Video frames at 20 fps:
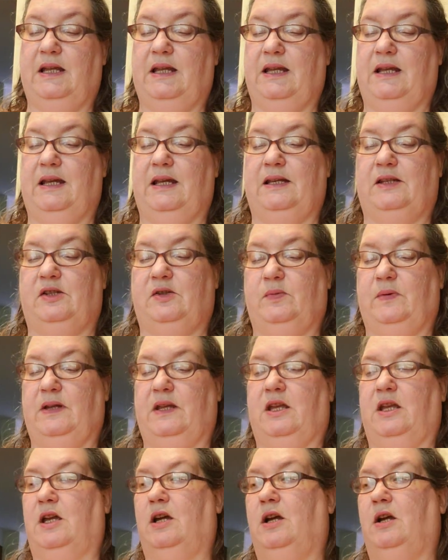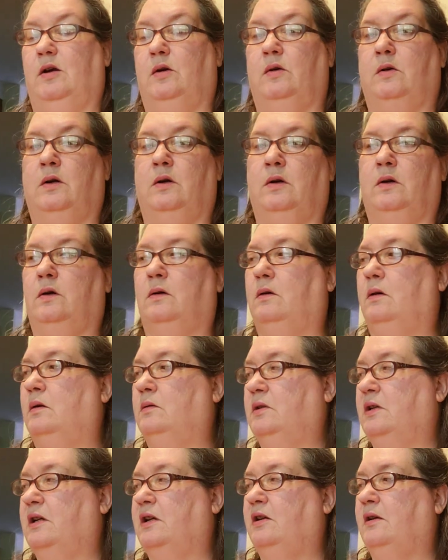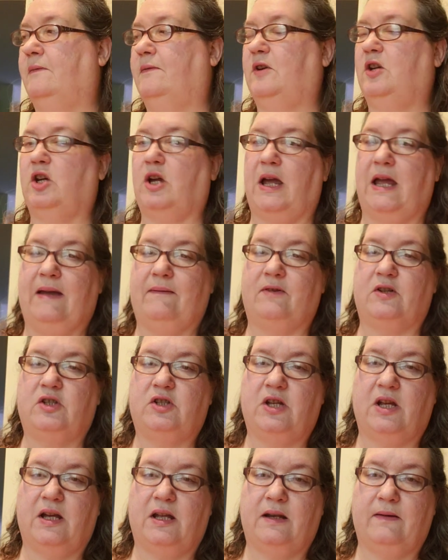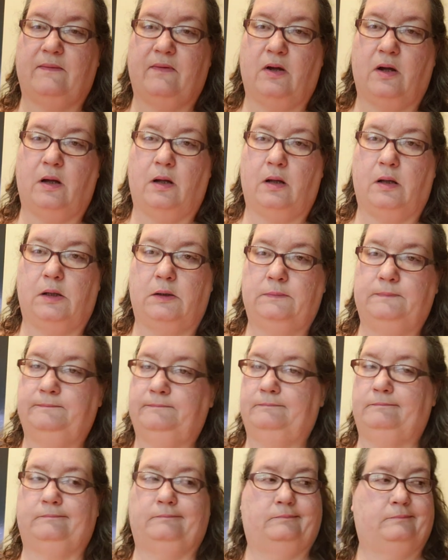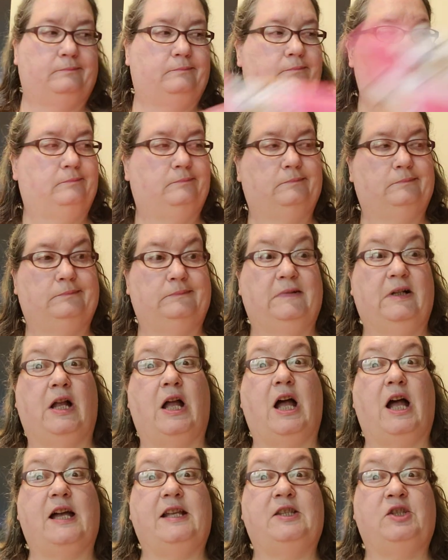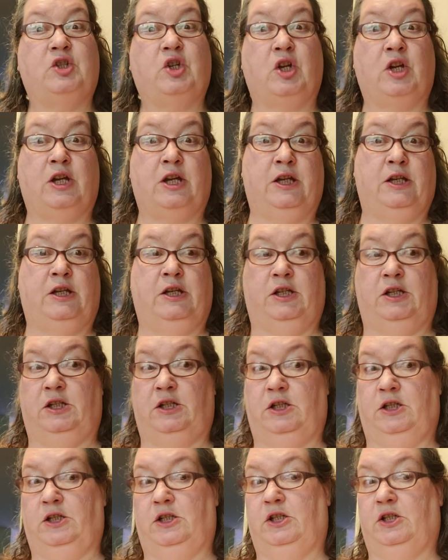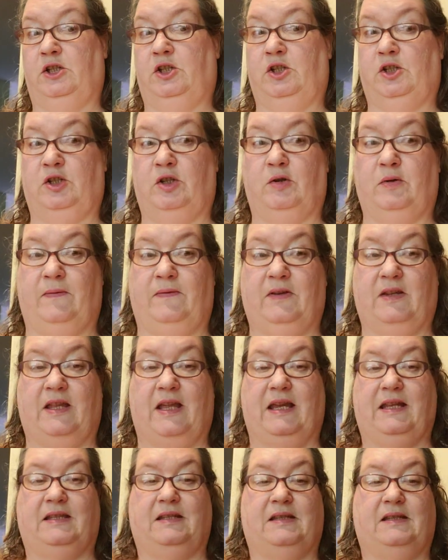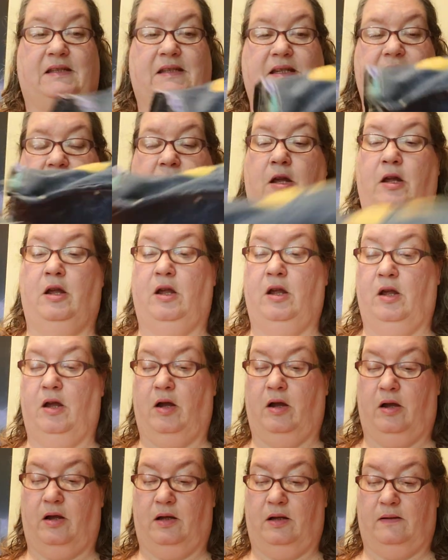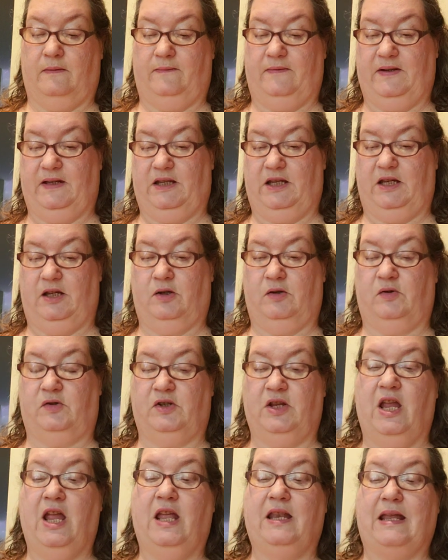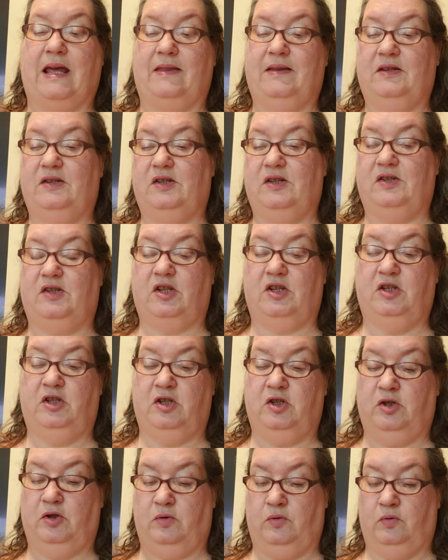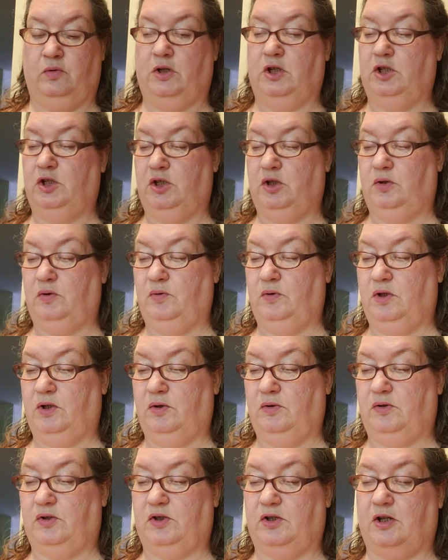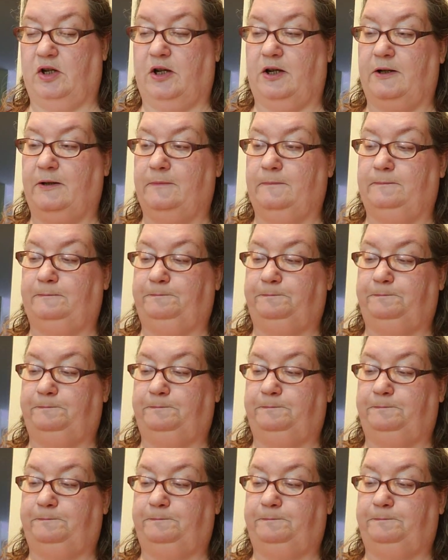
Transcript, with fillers: as we go. Oh, looking over here, I have a ton of haul. A ton. So if you like to see haul videos. Now this is a new start.